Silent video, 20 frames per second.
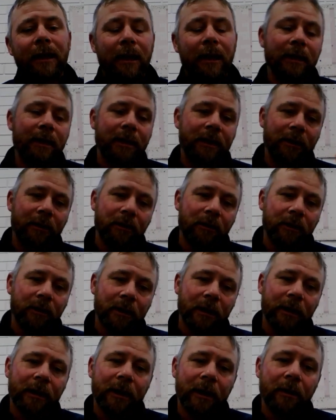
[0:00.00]
how to get her to
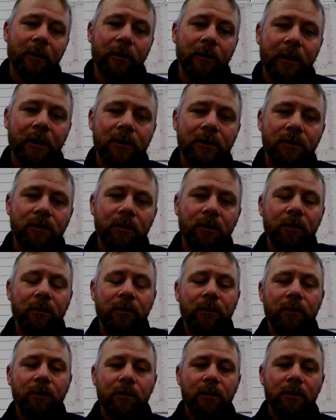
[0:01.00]
let go of those strong
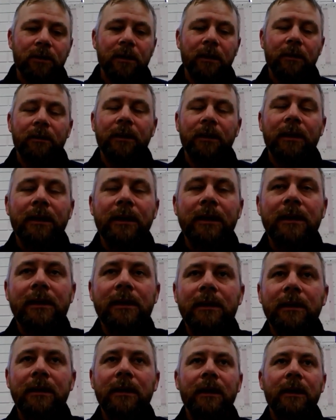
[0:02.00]
thoughts. So at
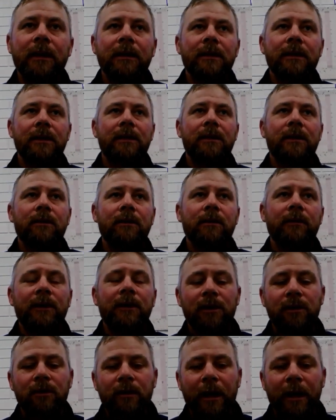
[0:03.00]
least you can just sort of
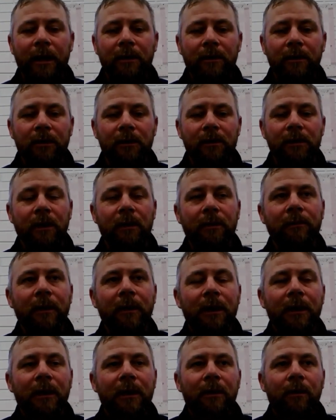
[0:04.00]
distract her. So
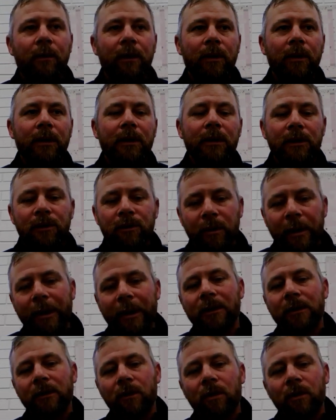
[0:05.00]
when I
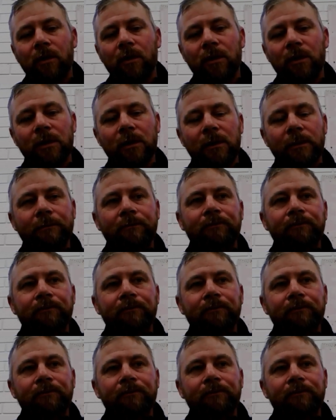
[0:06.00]
distract a horse,